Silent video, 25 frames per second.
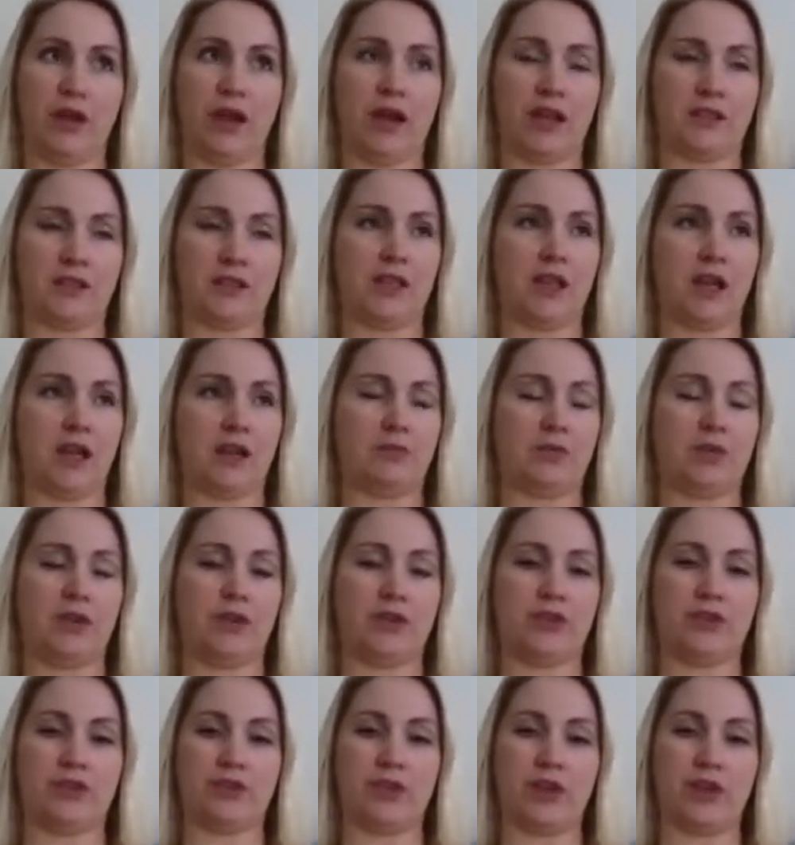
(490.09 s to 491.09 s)
hand in hand with
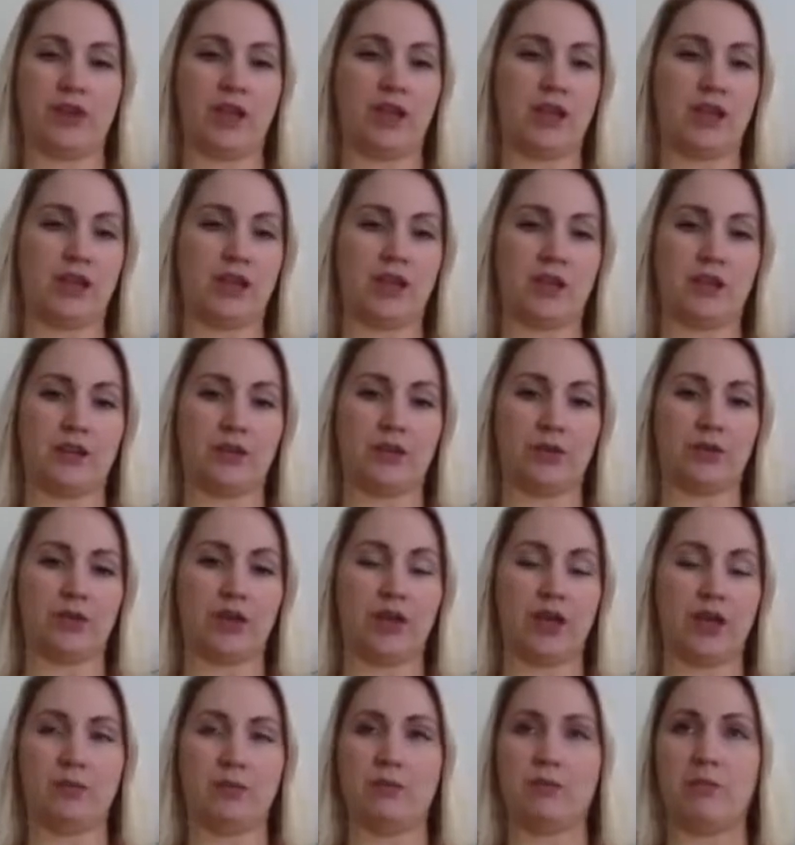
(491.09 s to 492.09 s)
history. It is,
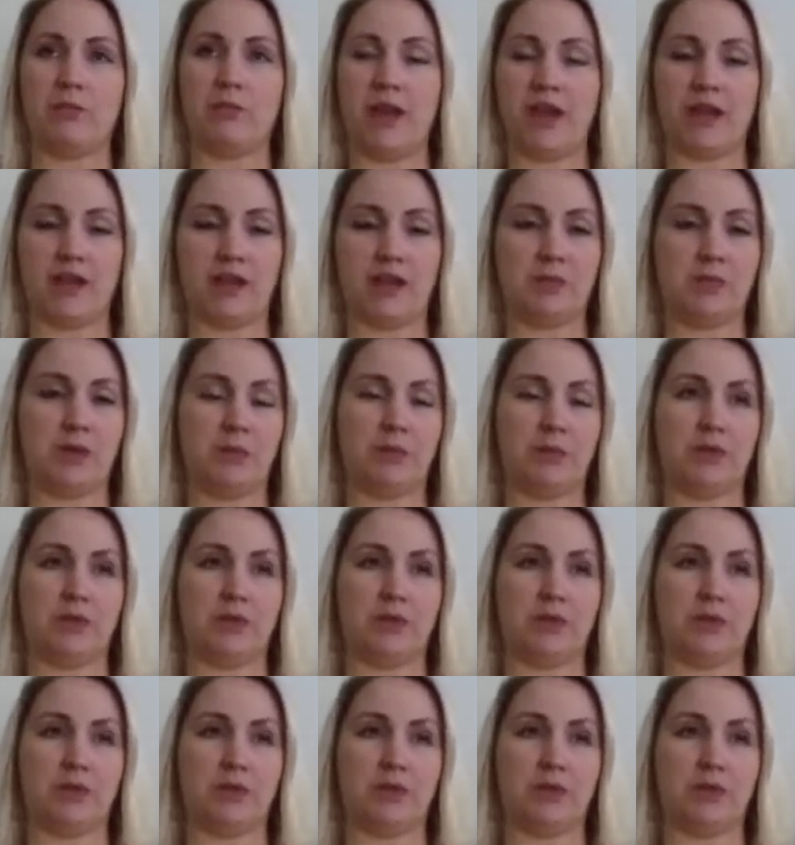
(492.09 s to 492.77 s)
okay? Many people